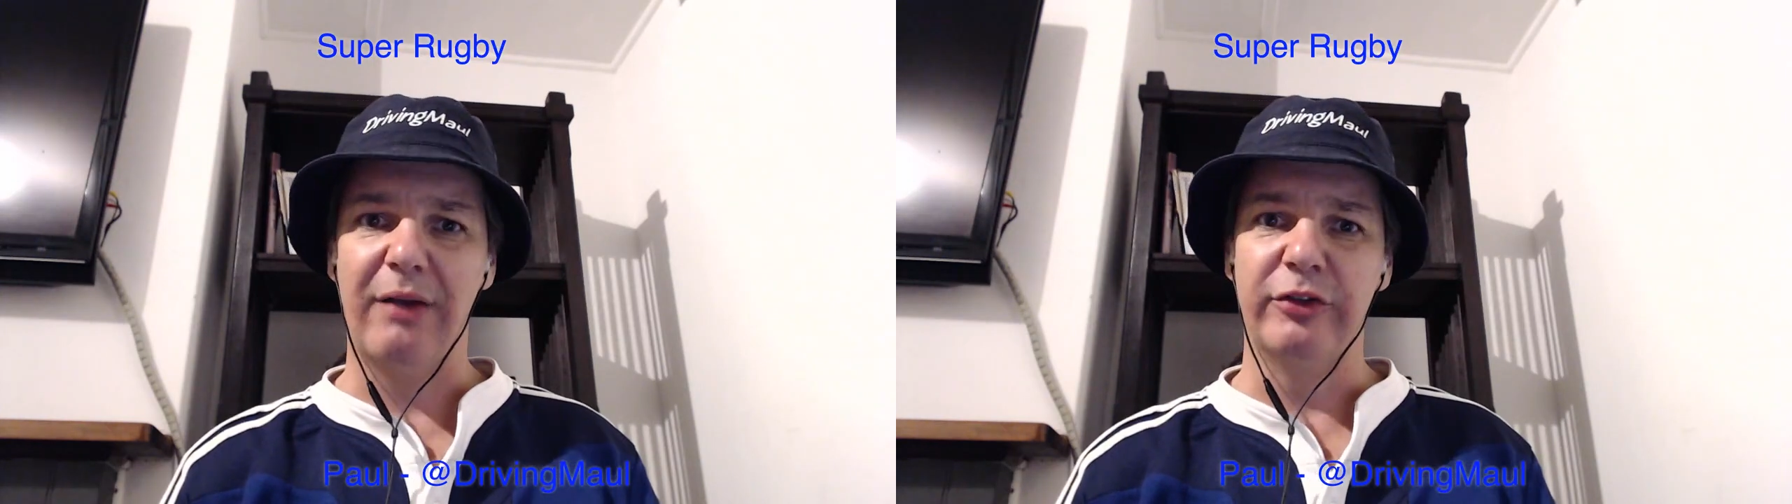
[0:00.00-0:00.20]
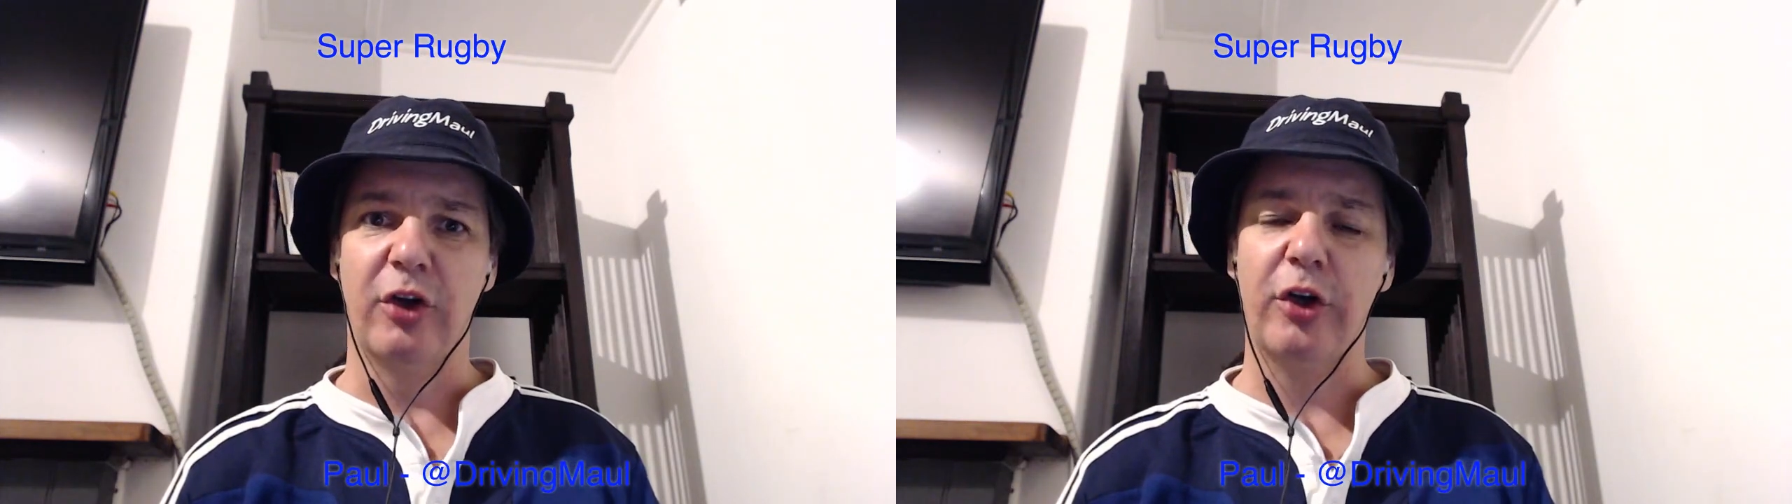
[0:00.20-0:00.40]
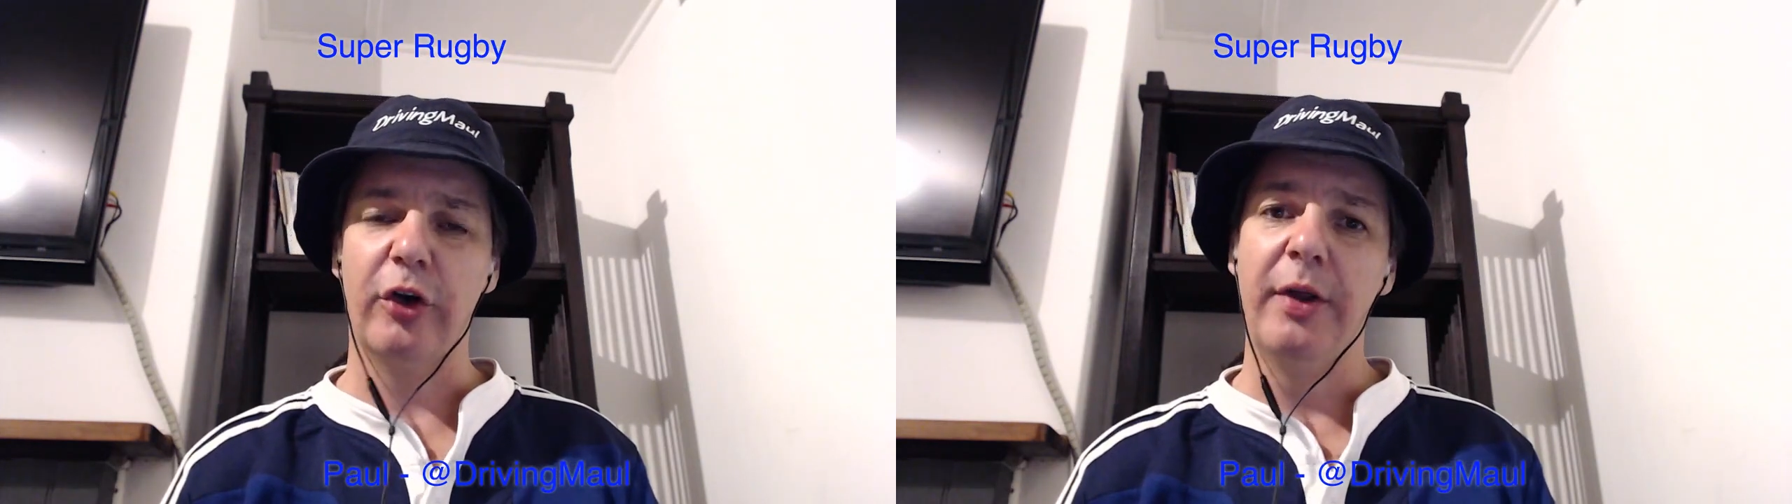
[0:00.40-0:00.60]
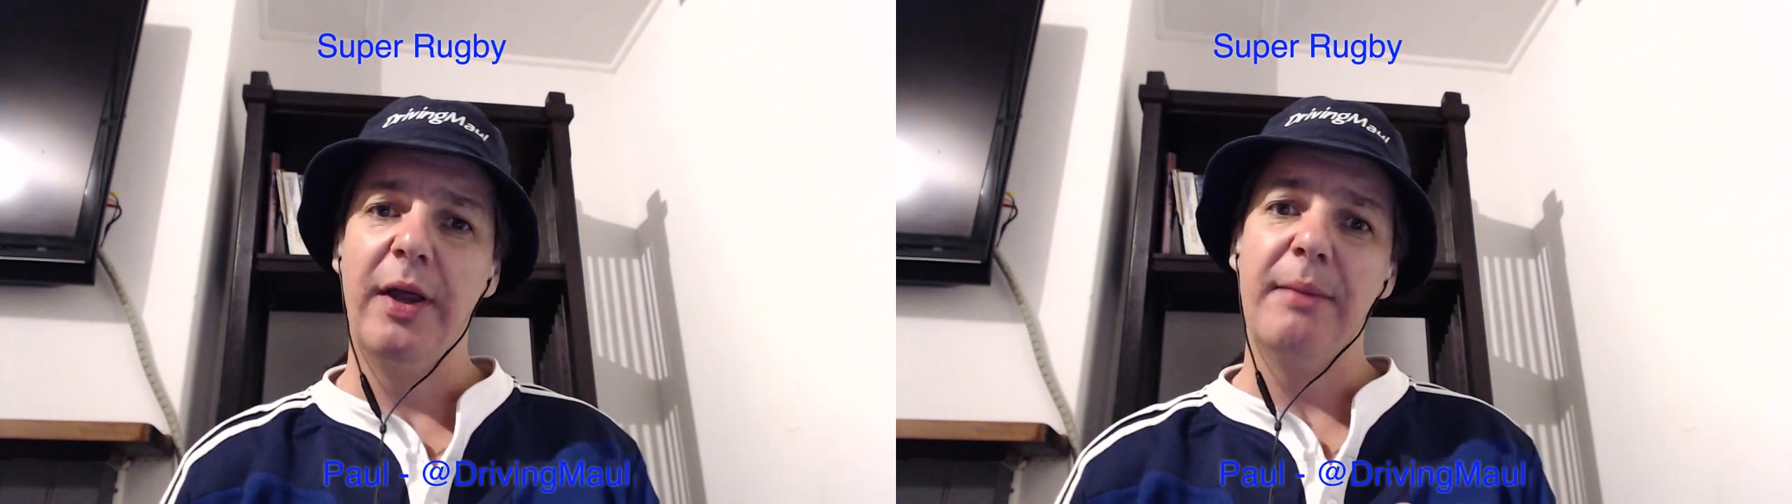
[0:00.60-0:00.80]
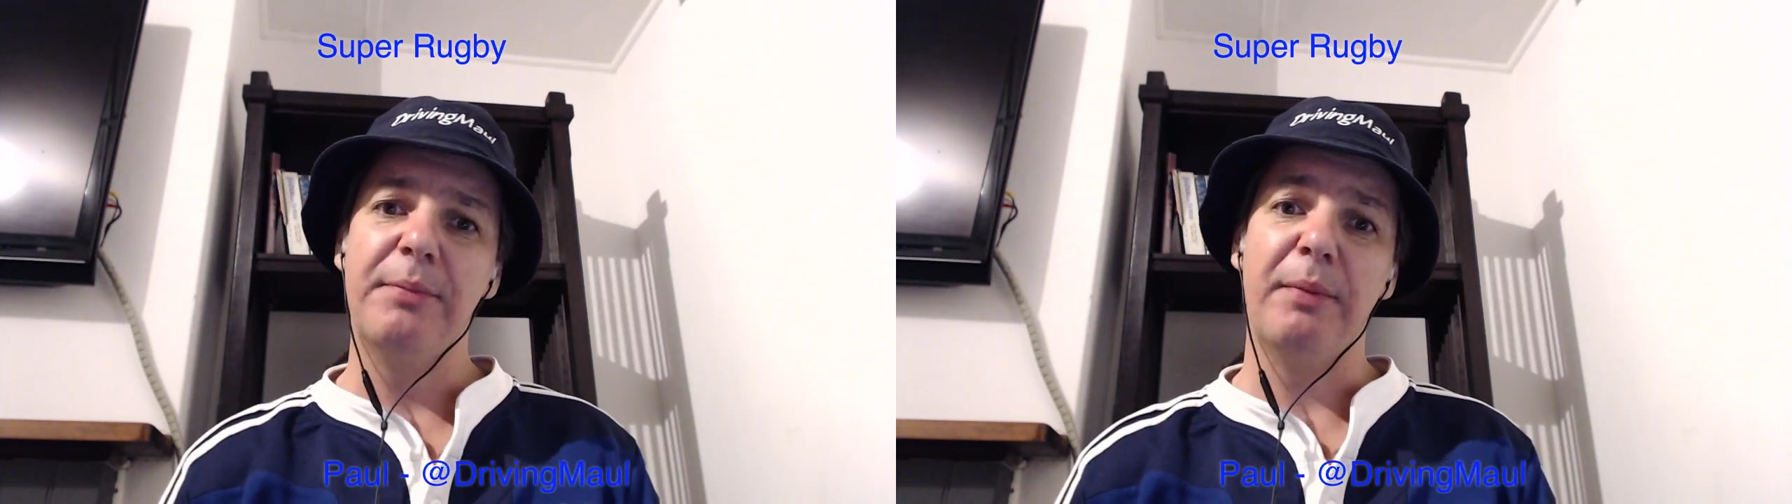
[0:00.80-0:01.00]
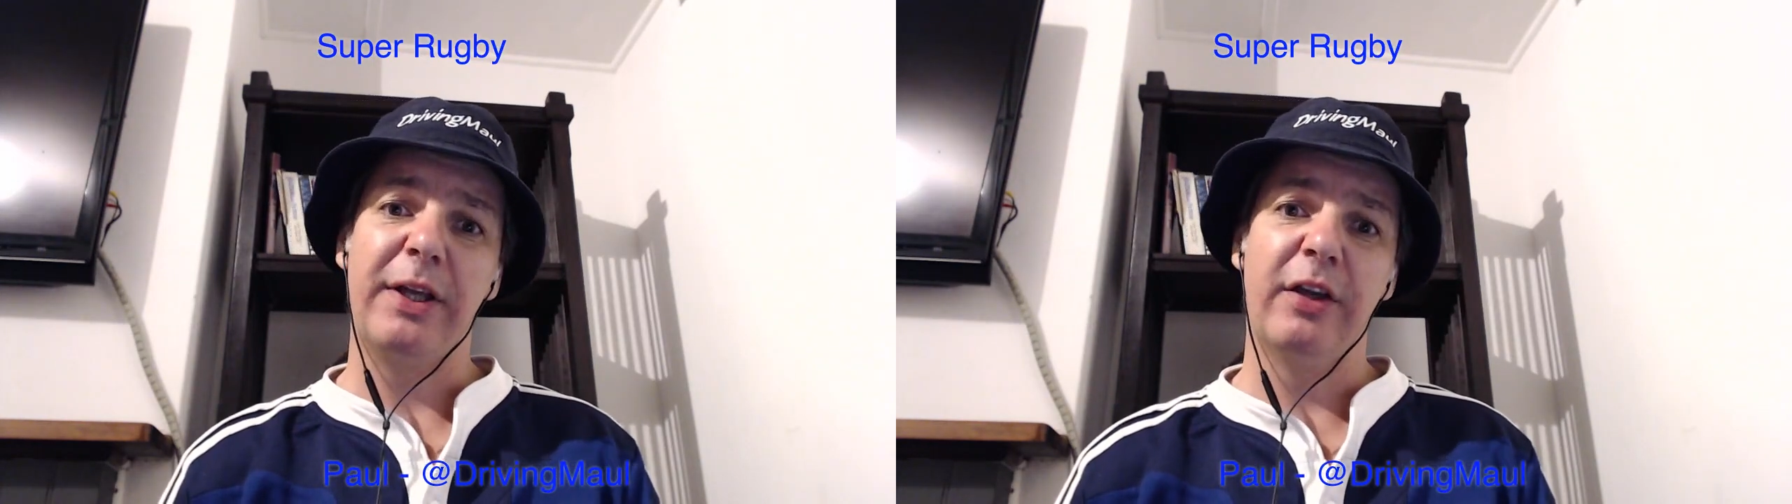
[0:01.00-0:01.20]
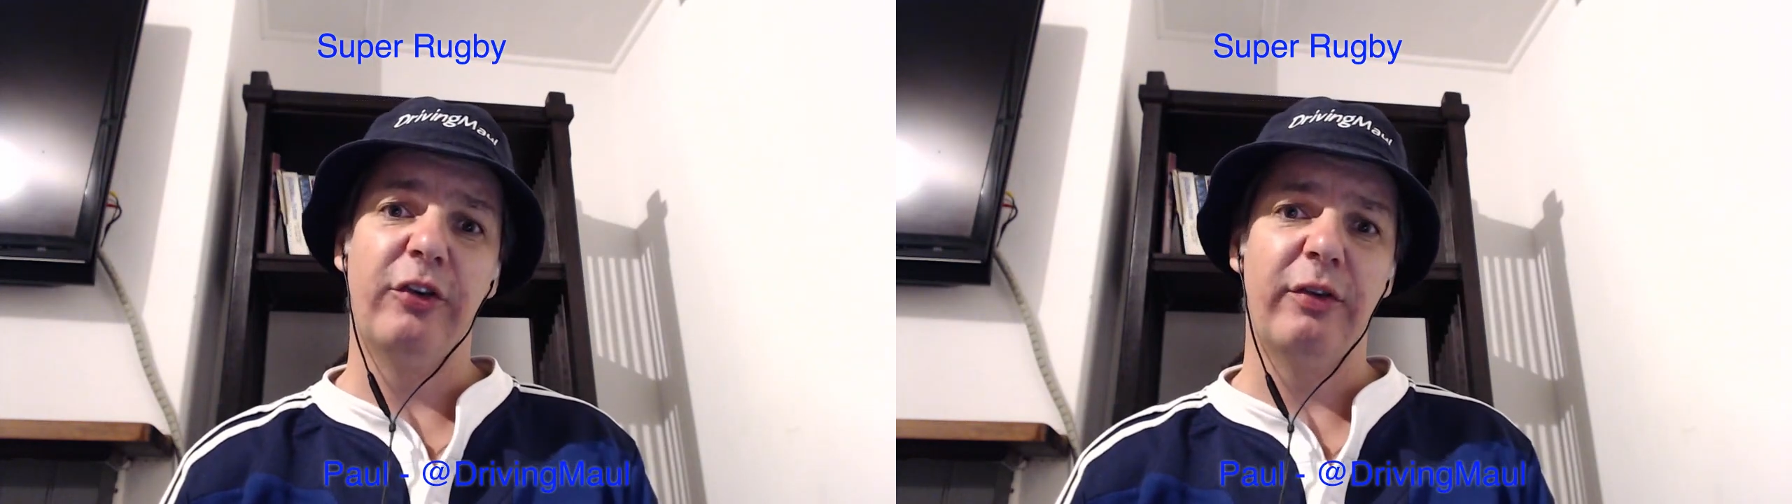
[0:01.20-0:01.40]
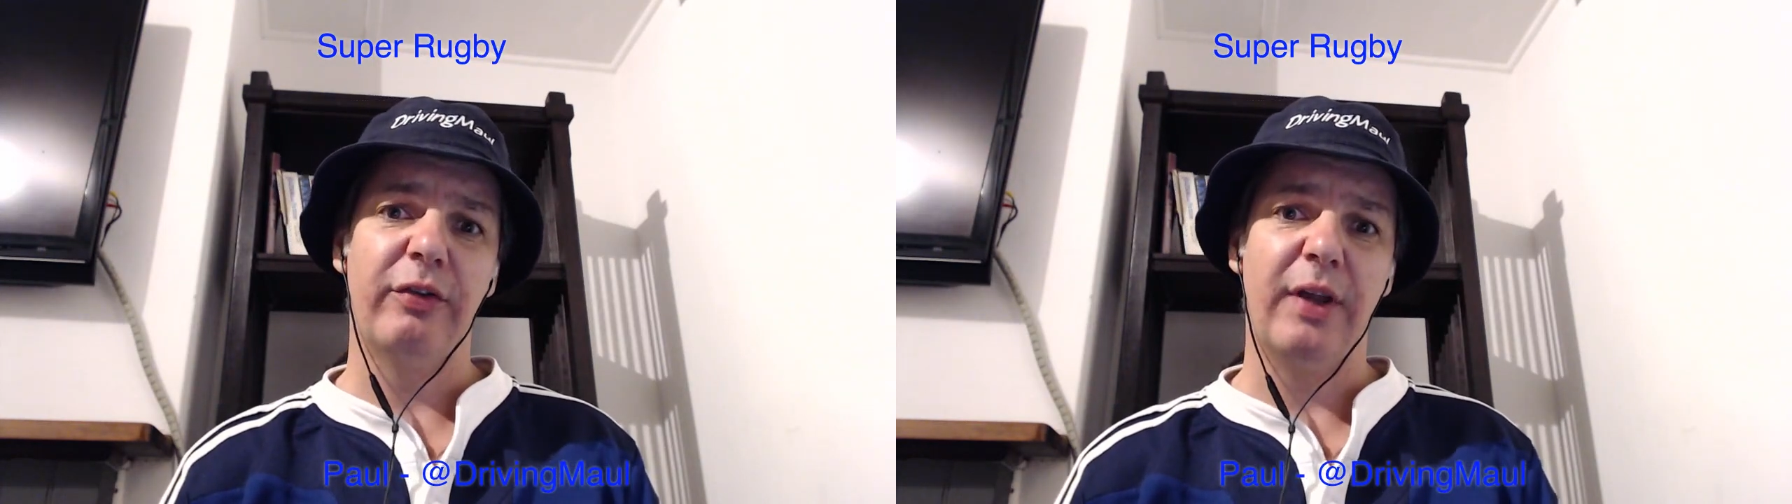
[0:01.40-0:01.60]
for knock on. But
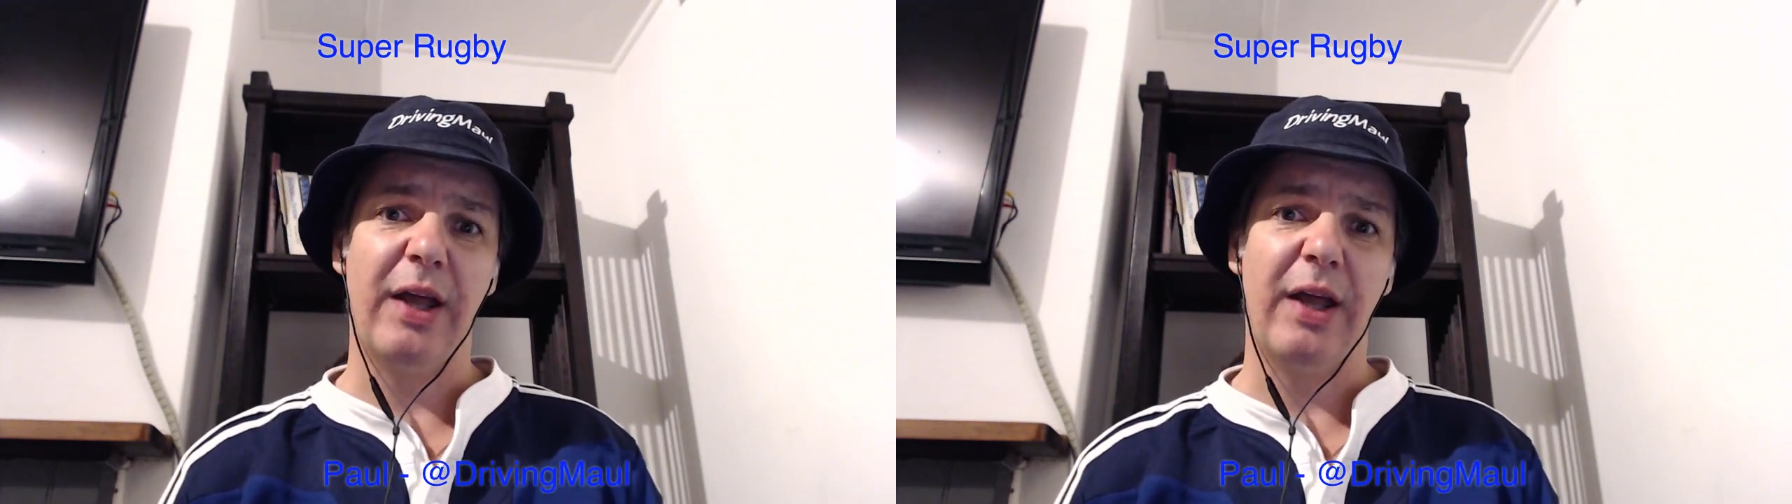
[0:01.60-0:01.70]
because of